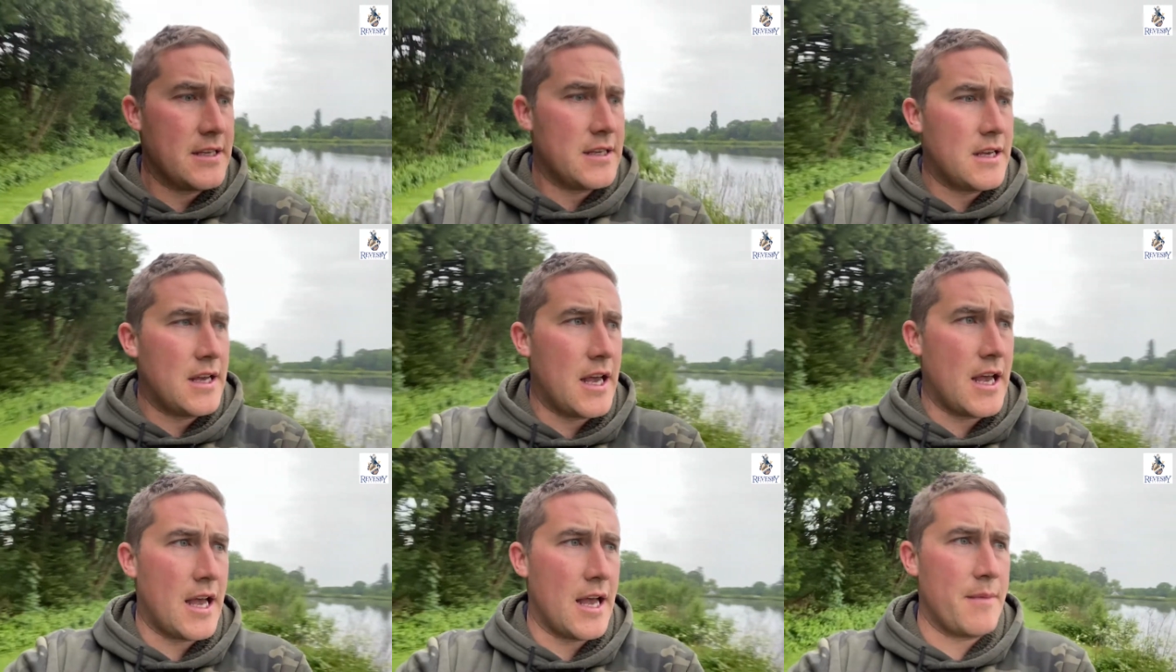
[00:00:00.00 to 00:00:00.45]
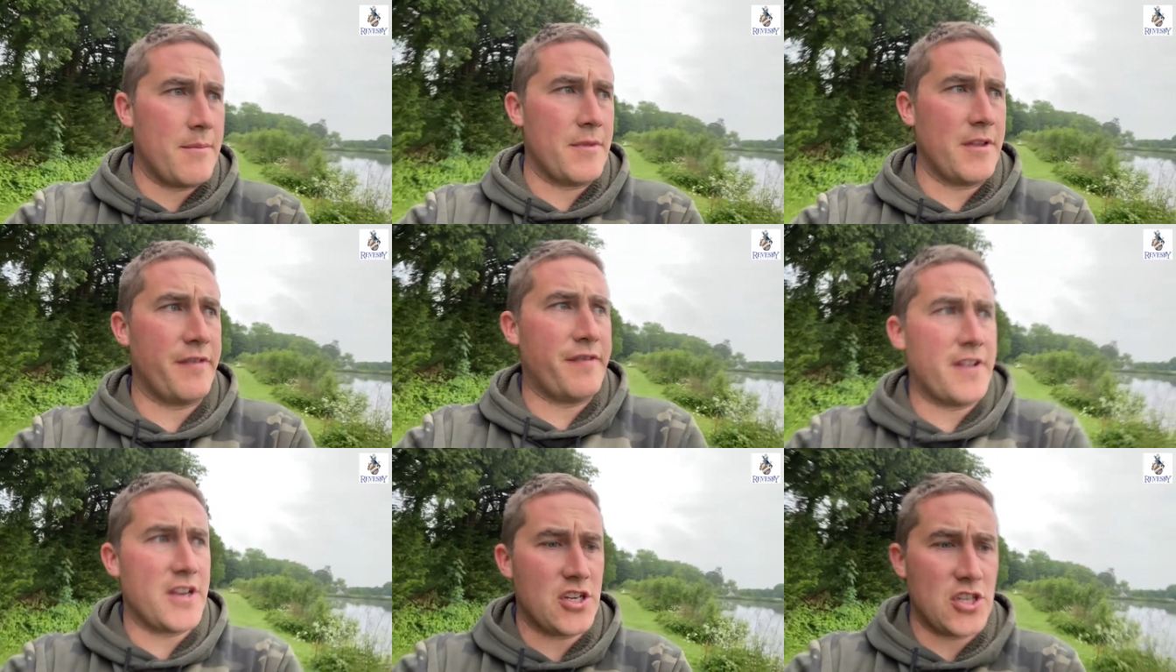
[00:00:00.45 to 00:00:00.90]
The
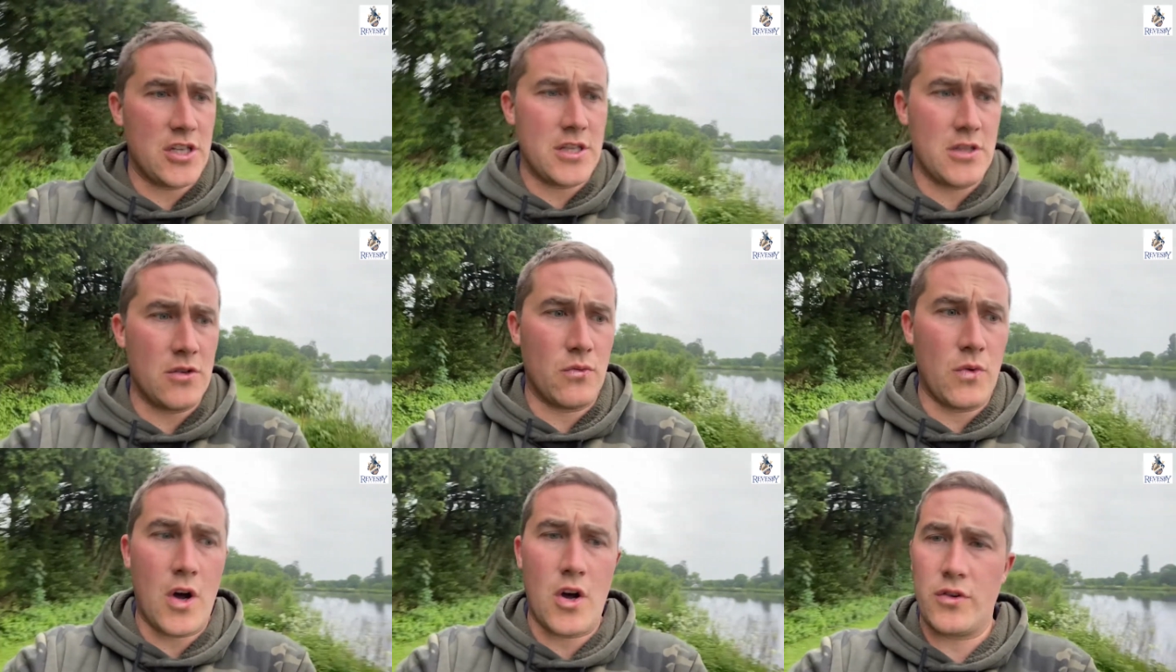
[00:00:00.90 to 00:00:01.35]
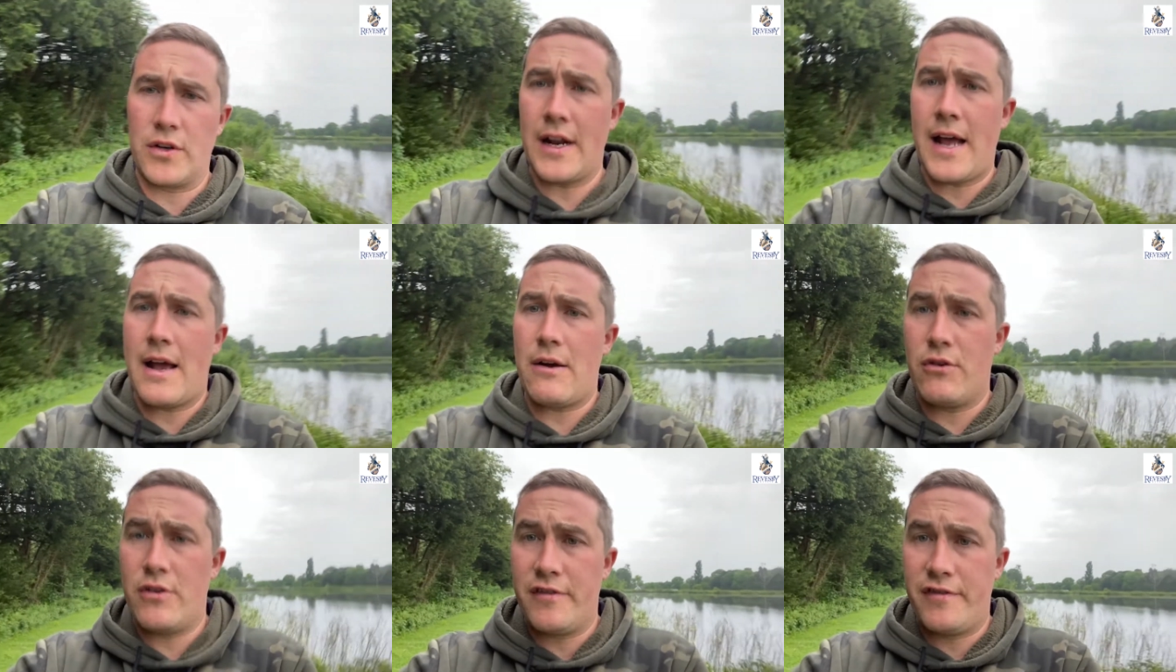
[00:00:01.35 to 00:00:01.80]
fish in the wong
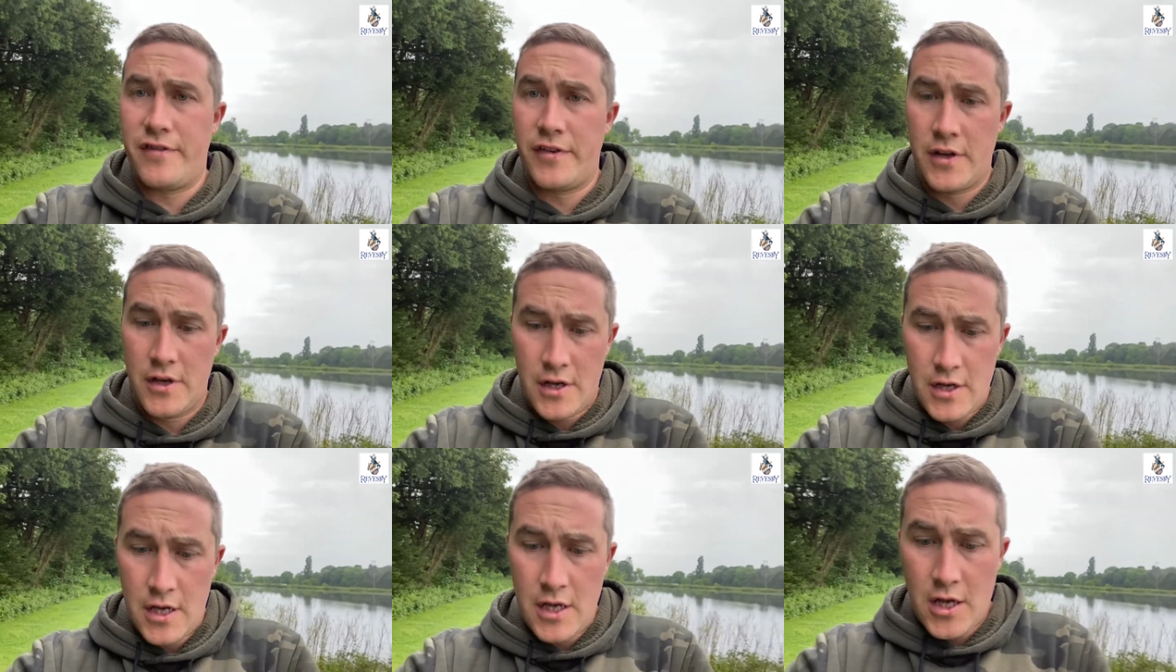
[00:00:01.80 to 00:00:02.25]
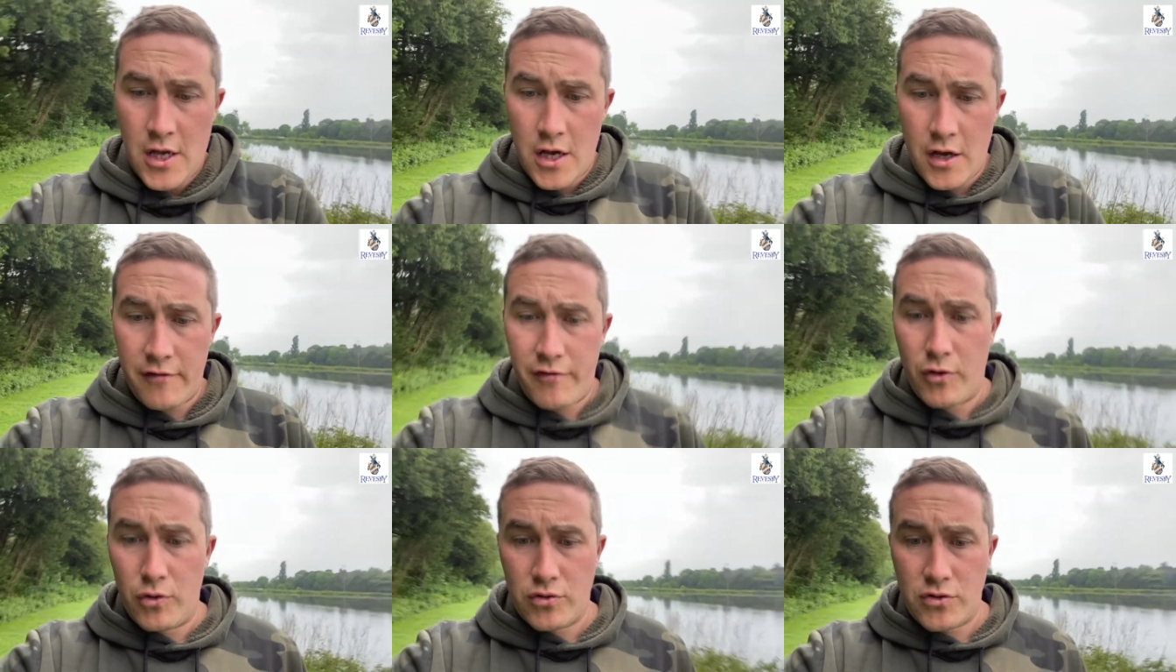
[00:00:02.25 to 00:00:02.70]
now
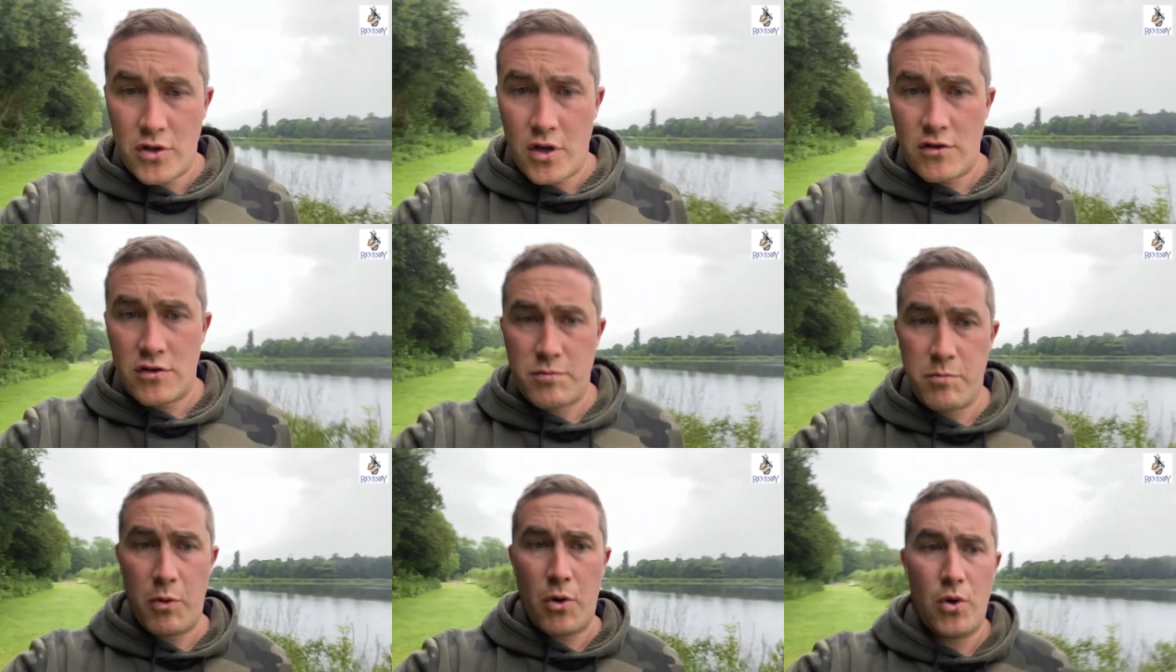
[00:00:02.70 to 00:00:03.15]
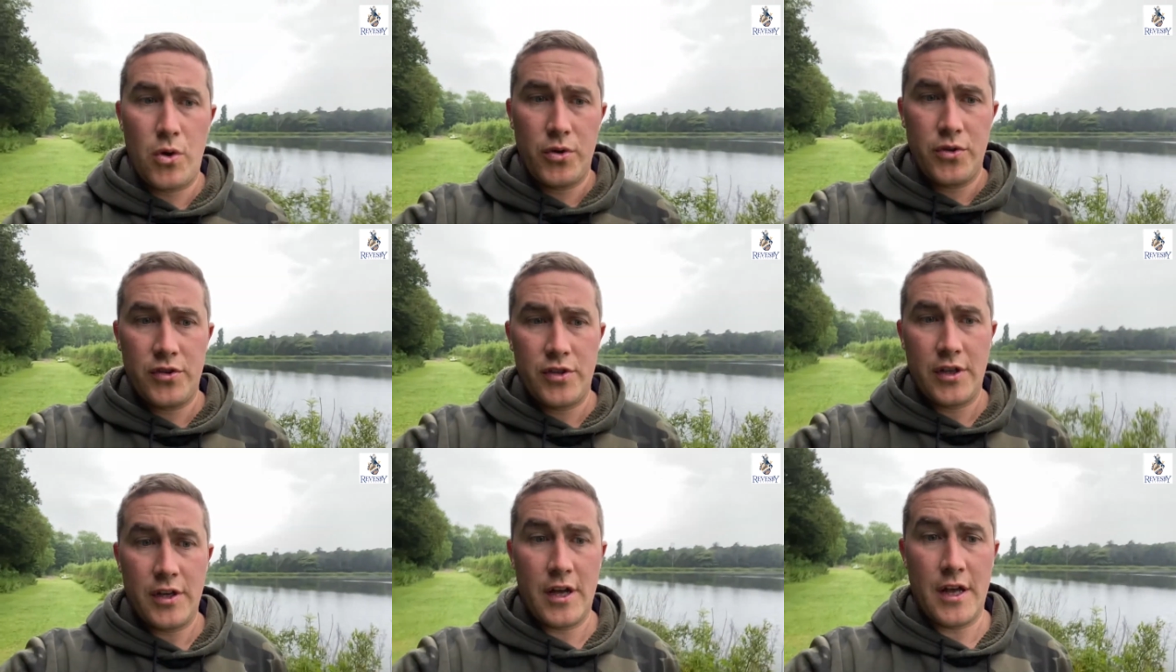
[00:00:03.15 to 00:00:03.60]
have also
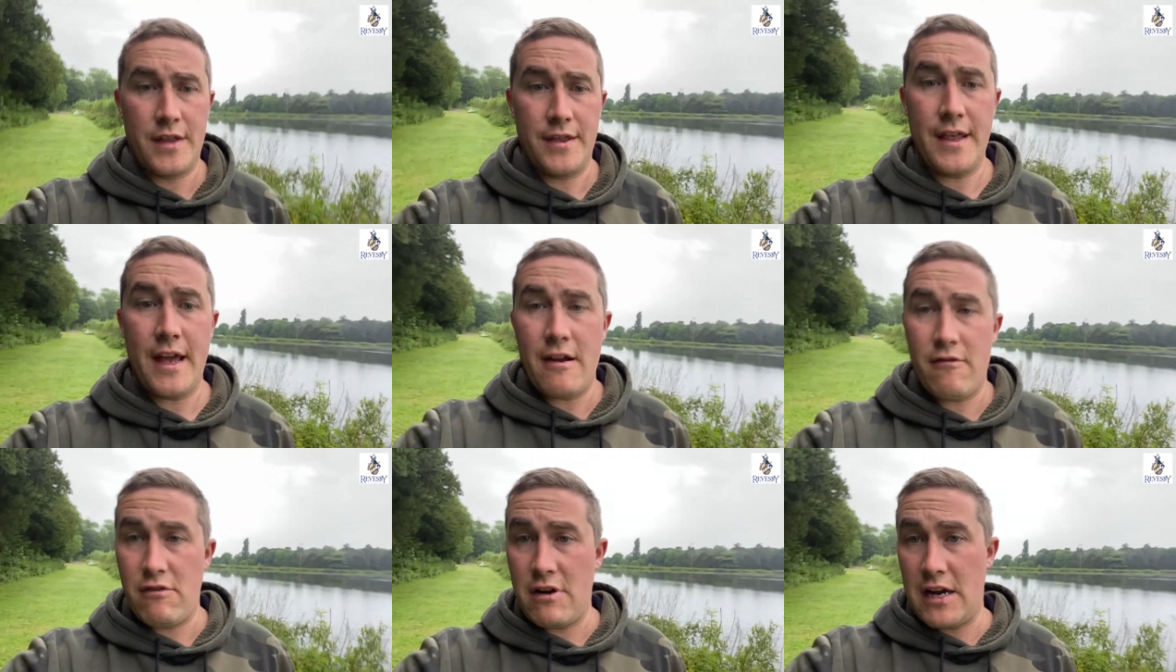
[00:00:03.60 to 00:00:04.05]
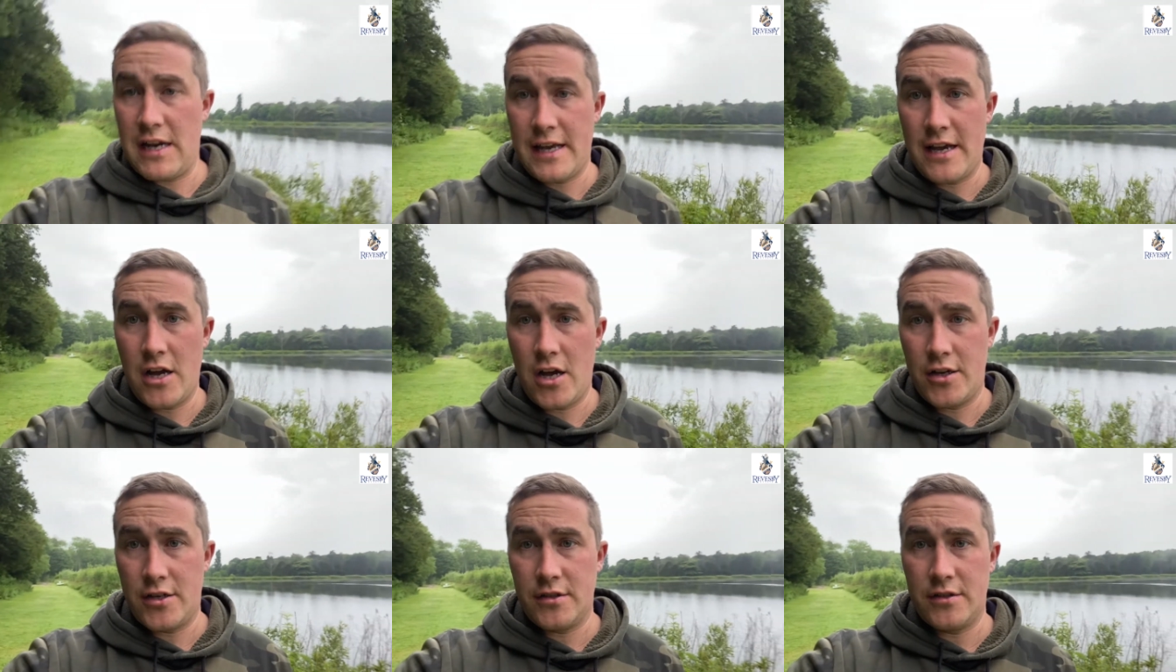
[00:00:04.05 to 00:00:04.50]
spawned, and they're really
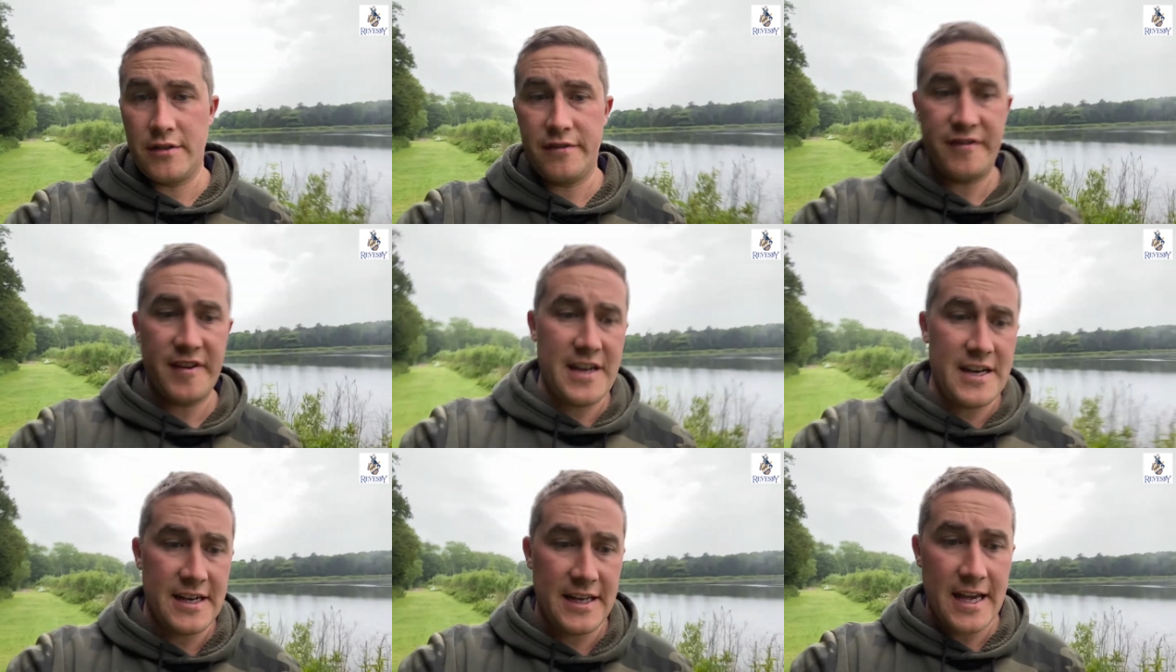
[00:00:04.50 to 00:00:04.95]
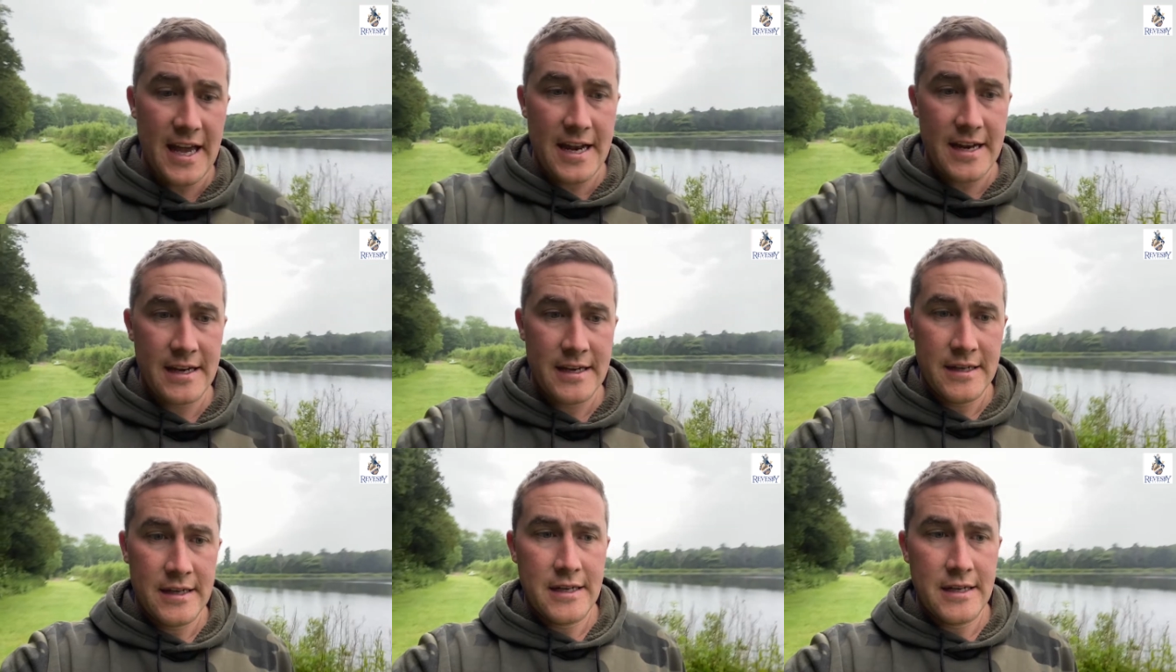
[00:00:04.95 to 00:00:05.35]
hard on the feed again.